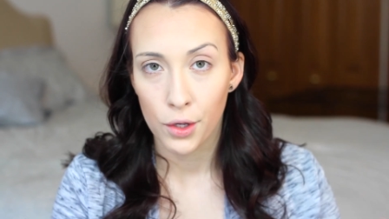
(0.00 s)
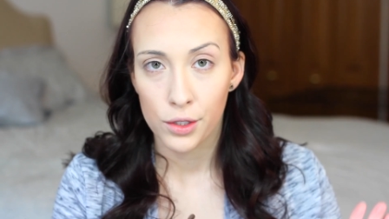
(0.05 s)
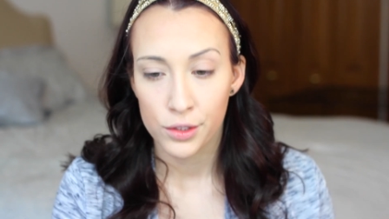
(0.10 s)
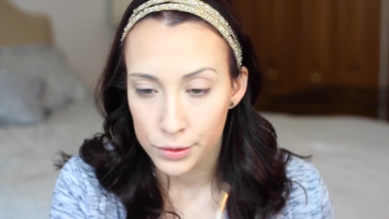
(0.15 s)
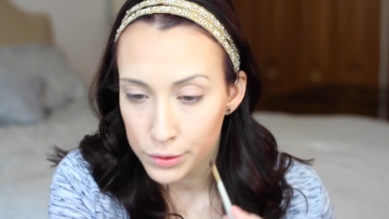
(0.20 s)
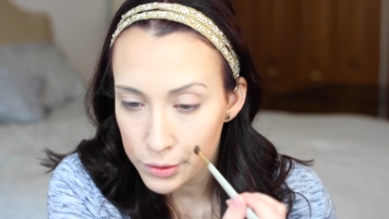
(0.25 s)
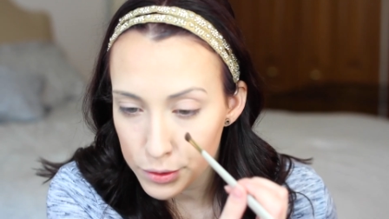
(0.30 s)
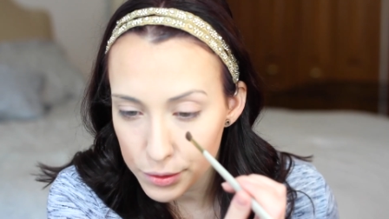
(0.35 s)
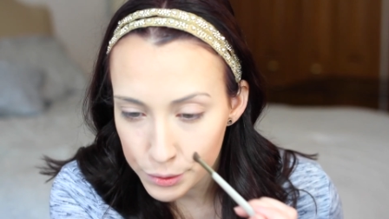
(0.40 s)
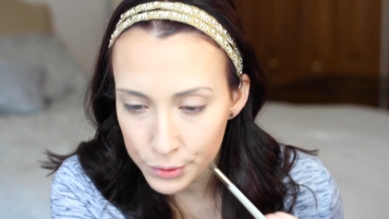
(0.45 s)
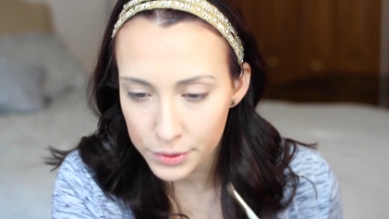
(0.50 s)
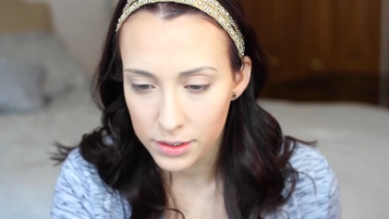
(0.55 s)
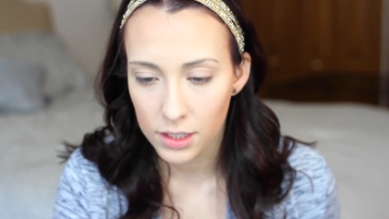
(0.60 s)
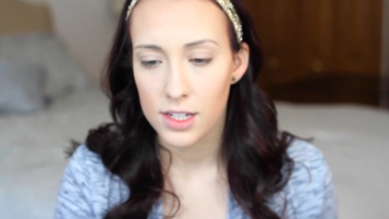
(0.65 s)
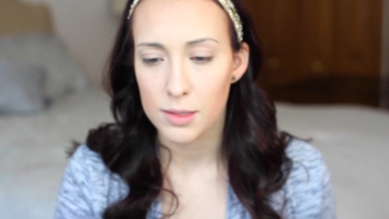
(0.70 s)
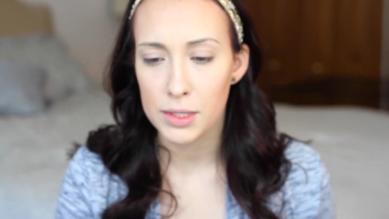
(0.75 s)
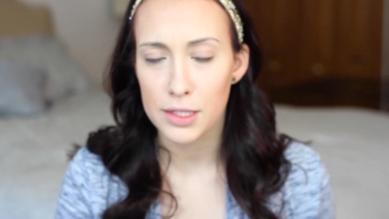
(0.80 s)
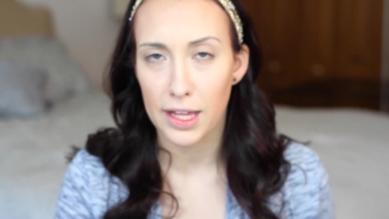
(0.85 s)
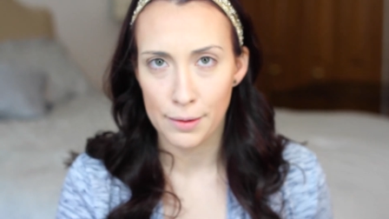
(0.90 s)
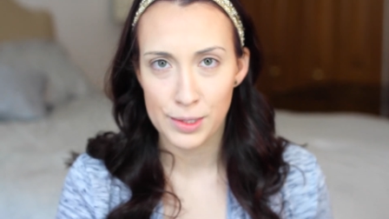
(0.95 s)
just with
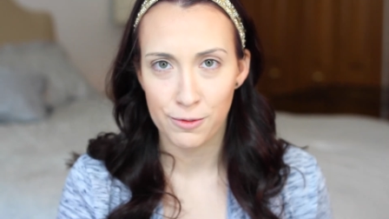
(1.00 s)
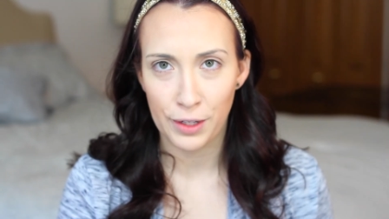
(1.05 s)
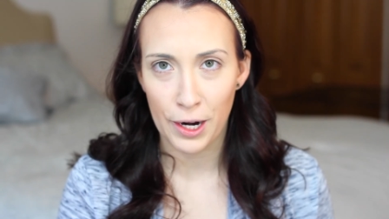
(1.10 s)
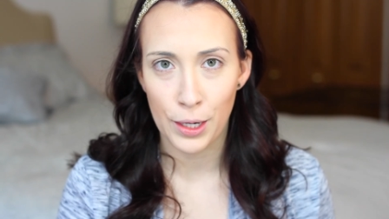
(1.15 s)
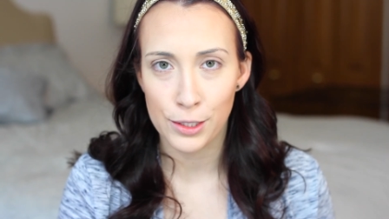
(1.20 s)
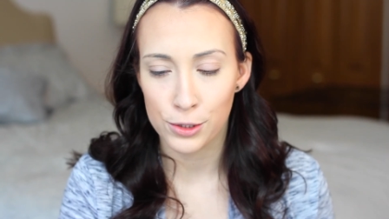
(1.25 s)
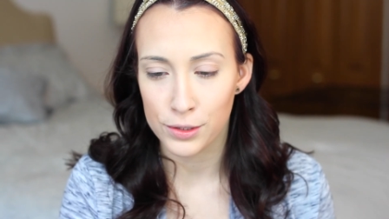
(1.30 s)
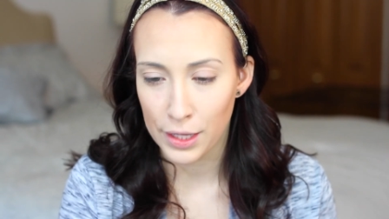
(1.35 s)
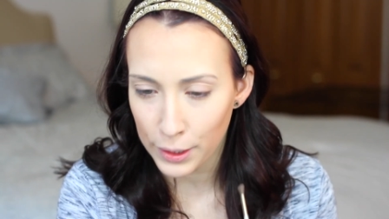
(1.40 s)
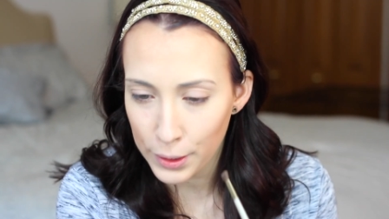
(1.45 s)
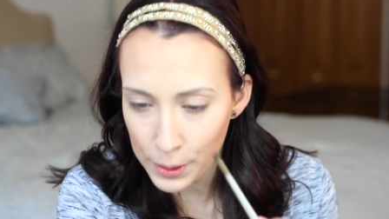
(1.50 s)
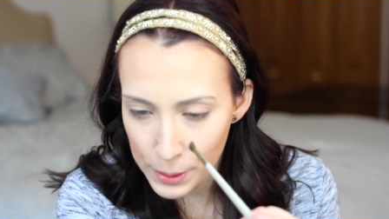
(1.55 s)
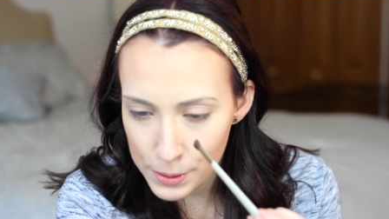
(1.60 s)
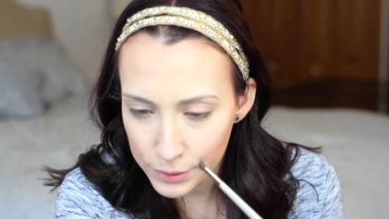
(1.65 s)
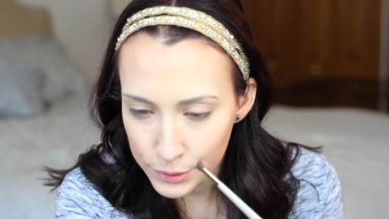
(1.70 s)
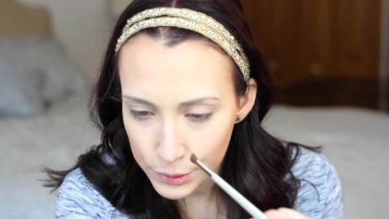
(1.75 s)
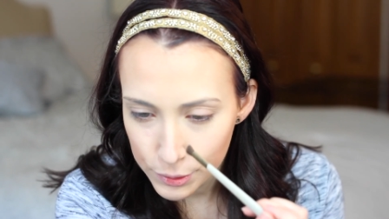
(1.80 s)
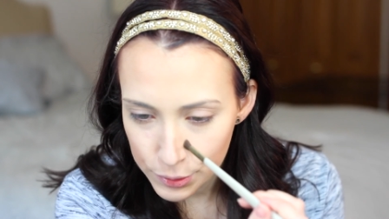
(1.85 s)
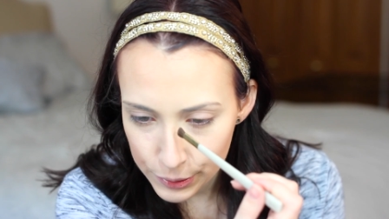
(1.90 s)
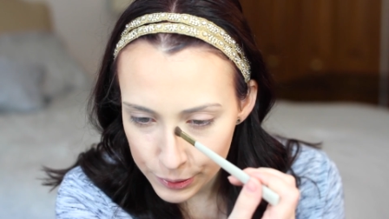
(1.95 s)
a
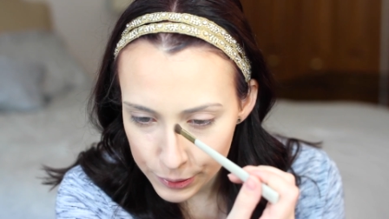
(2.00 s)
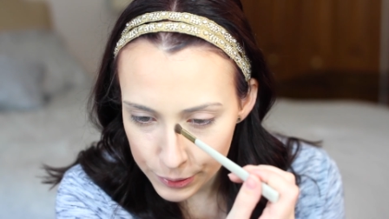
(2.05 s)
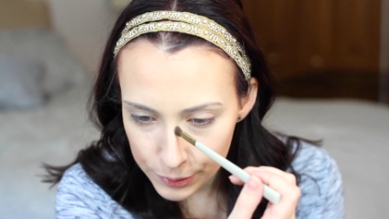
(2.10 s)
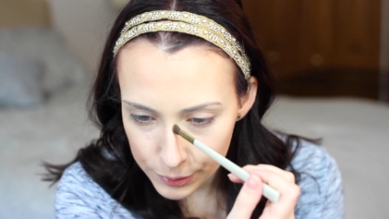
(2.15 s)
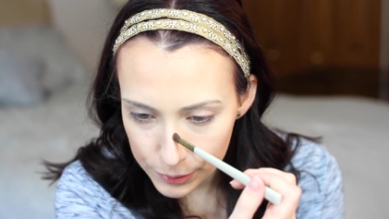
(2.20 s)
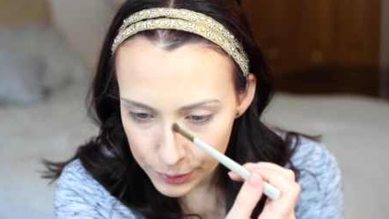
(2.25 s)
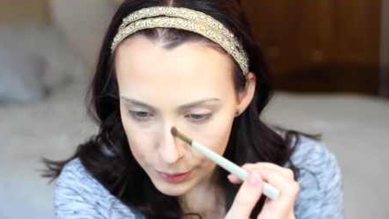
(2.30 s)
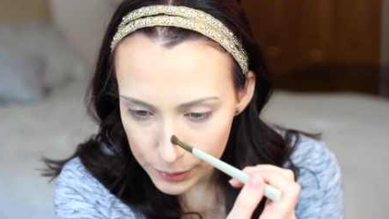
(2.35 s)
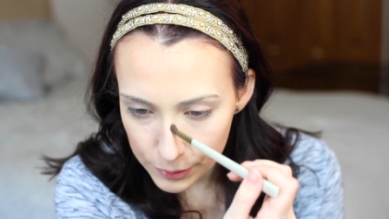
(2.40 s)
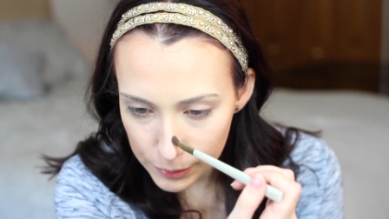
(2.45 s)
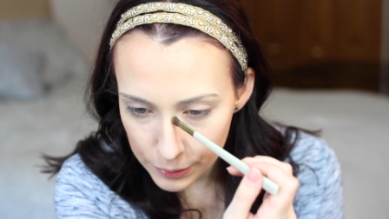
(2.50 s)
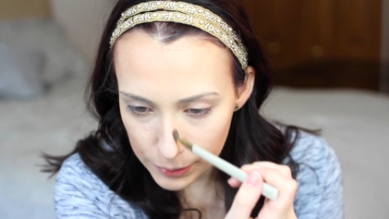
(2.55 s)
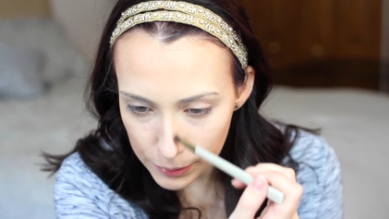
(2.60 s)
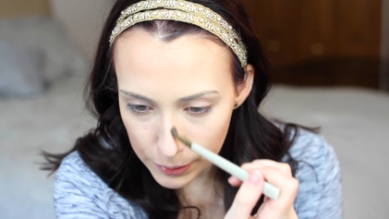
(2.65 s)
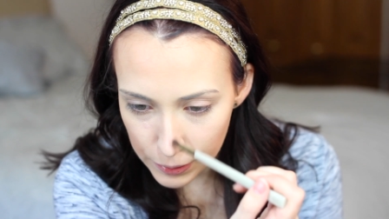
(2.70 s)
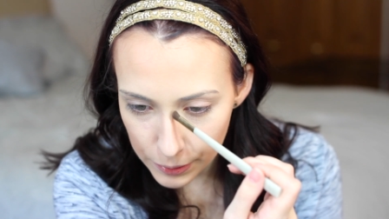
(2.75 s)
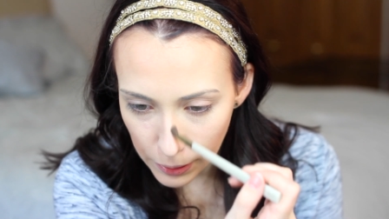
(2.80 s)
skinny brush.